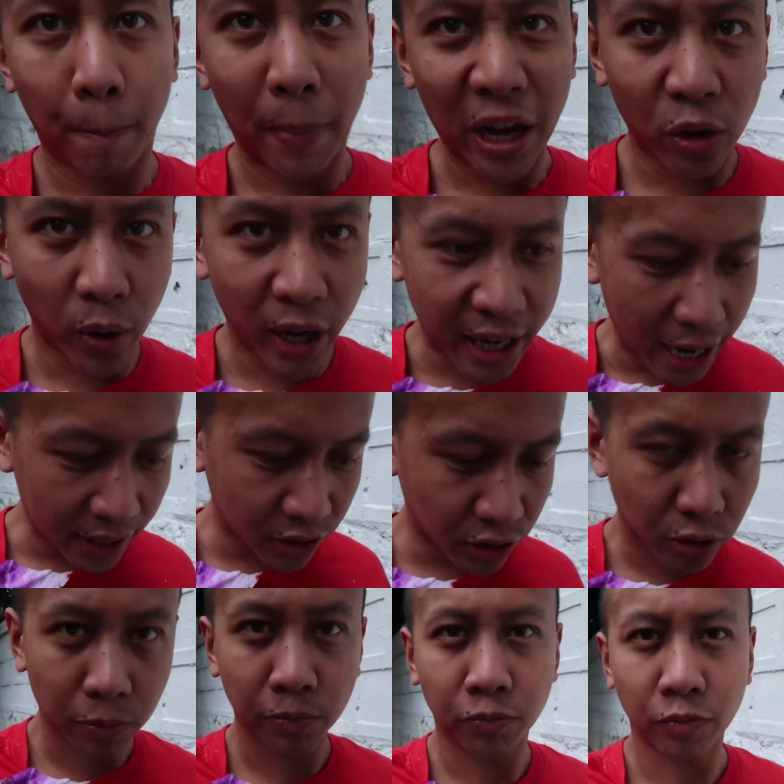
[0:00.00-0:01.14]
By the way guys,
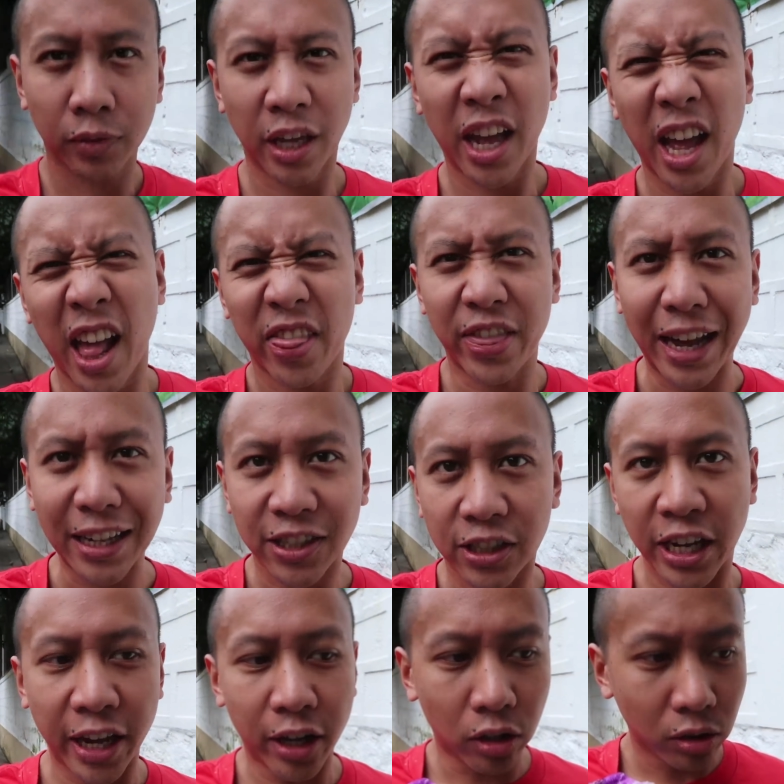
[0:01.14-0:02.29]
that
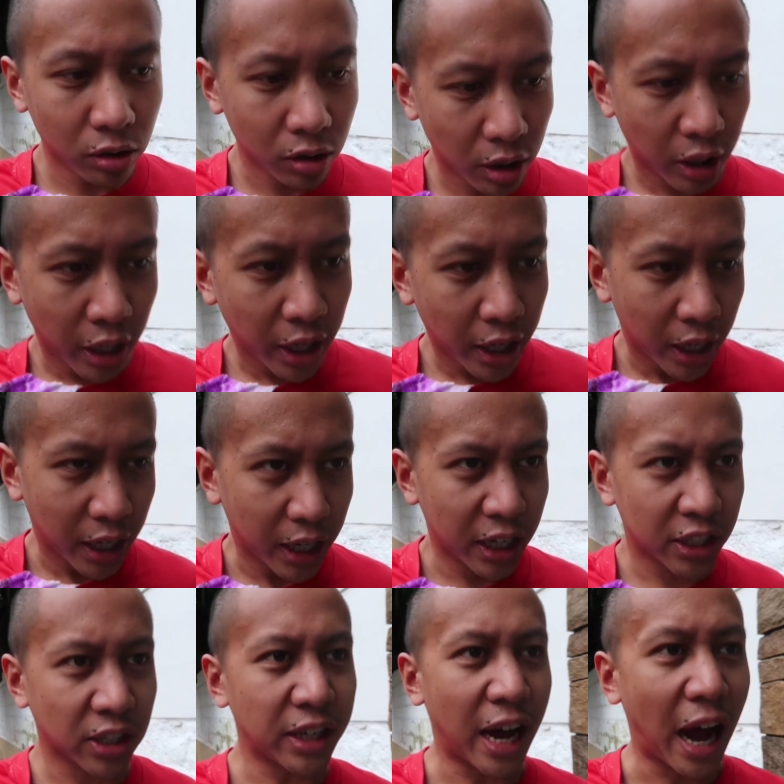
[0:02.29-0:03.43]
snail
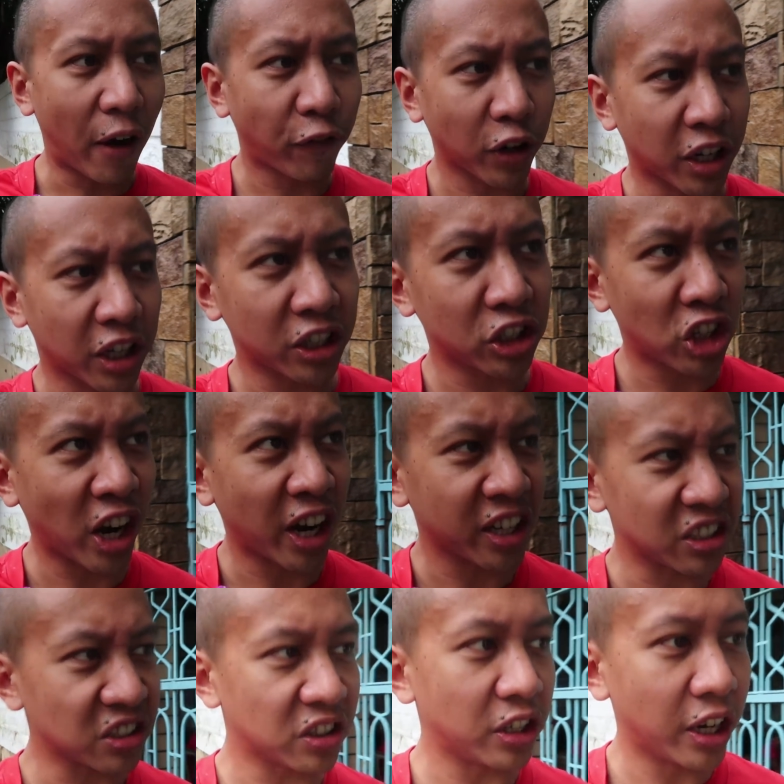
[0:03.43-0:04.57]
is an African
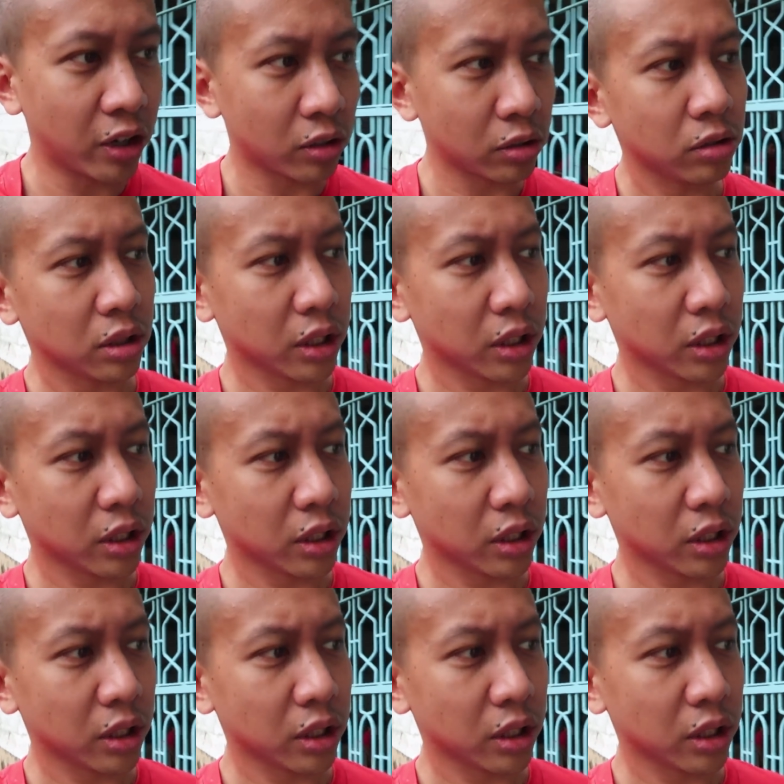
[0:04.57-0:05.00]
giant snail.